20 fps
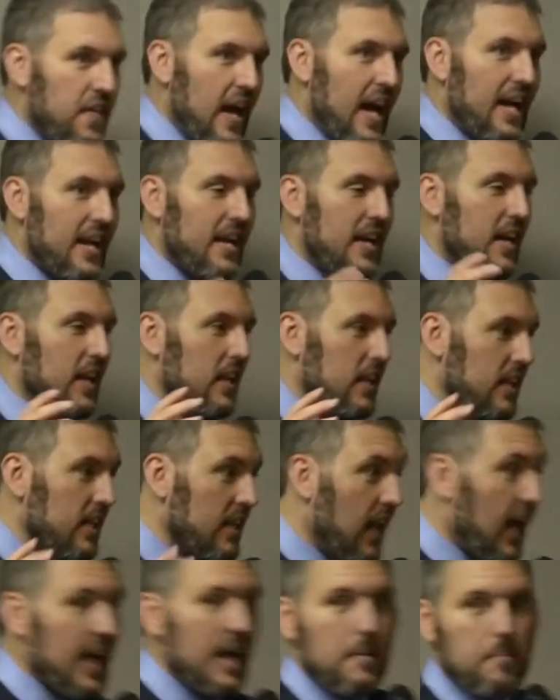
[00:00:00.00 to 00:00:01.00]
that
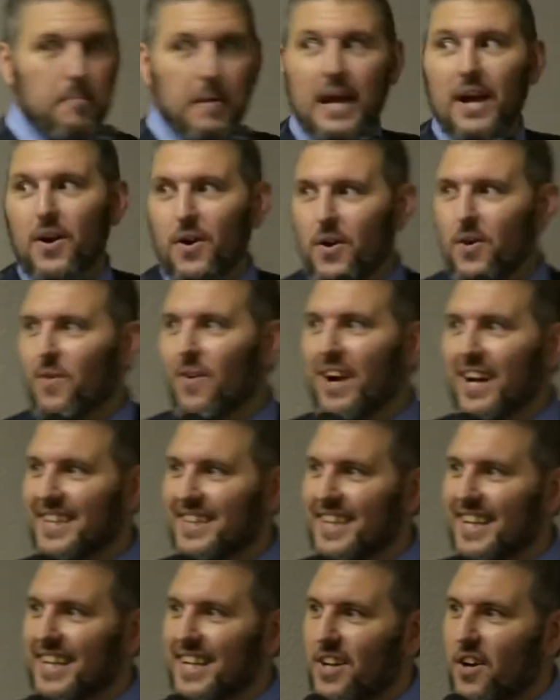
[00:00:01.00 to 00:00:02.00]
light bearer,
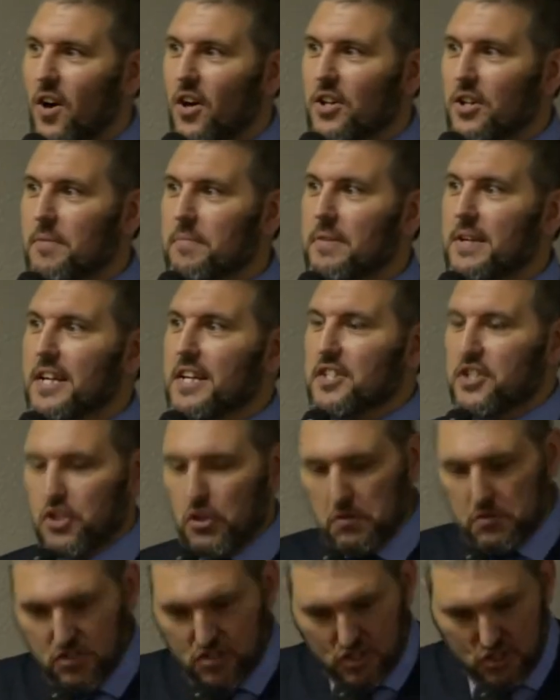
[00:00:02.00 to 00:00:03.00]
right, that he called them
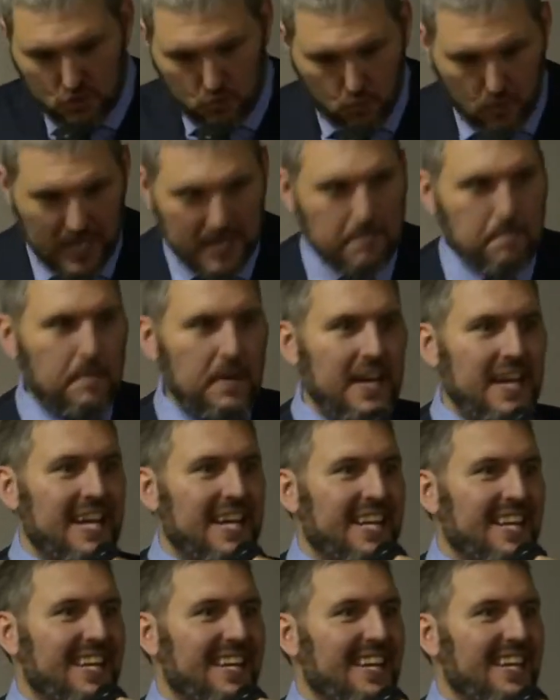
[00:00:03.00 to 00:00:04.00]
to sweep
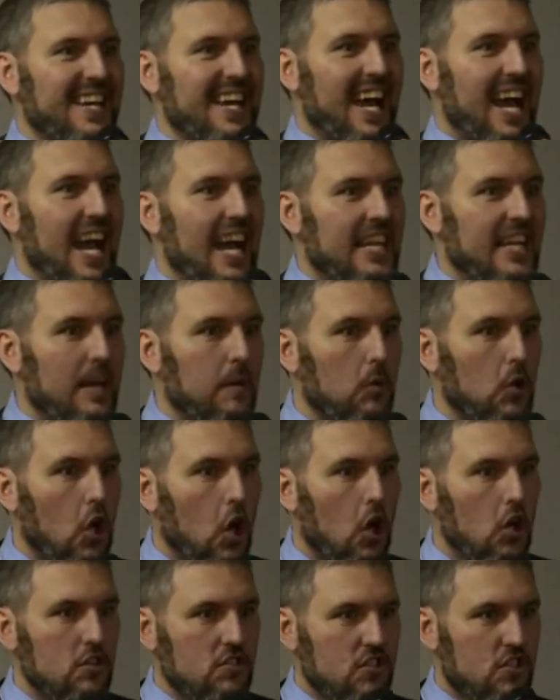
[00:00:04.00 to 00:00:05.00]
in and they will
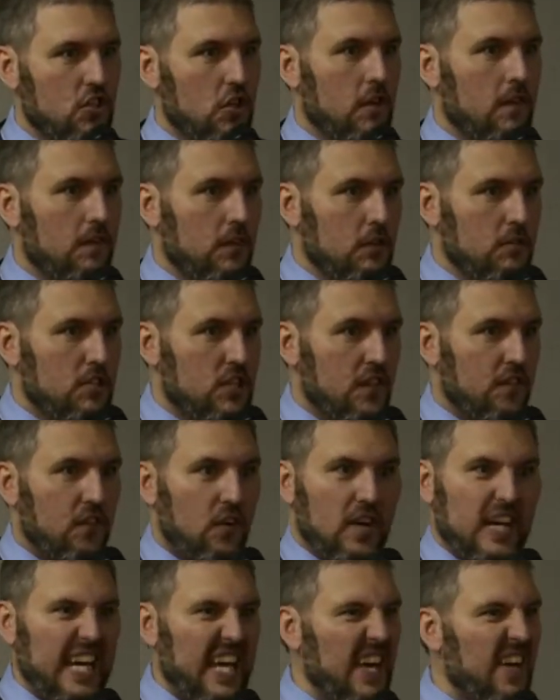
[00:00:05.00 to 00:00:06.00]
all serve
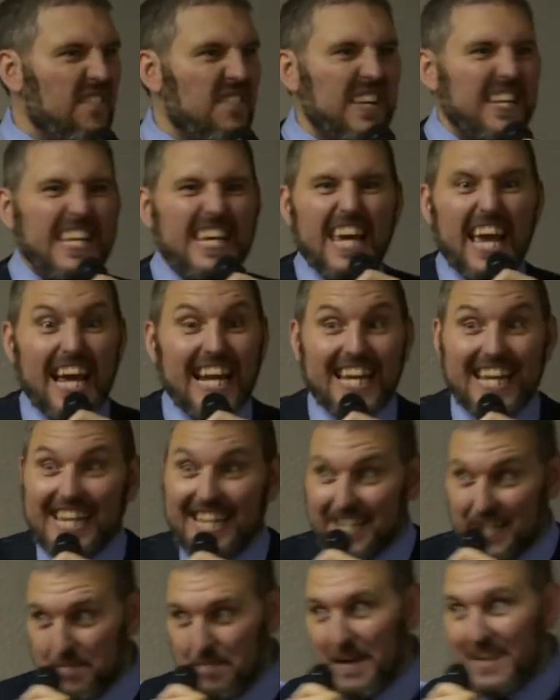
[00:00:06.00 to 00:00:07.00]
Lucifer. Even the, and
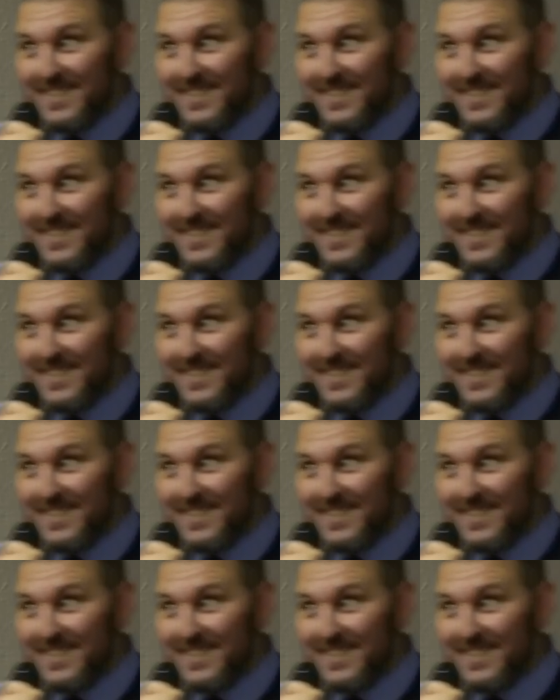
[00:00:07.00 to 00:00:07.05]
he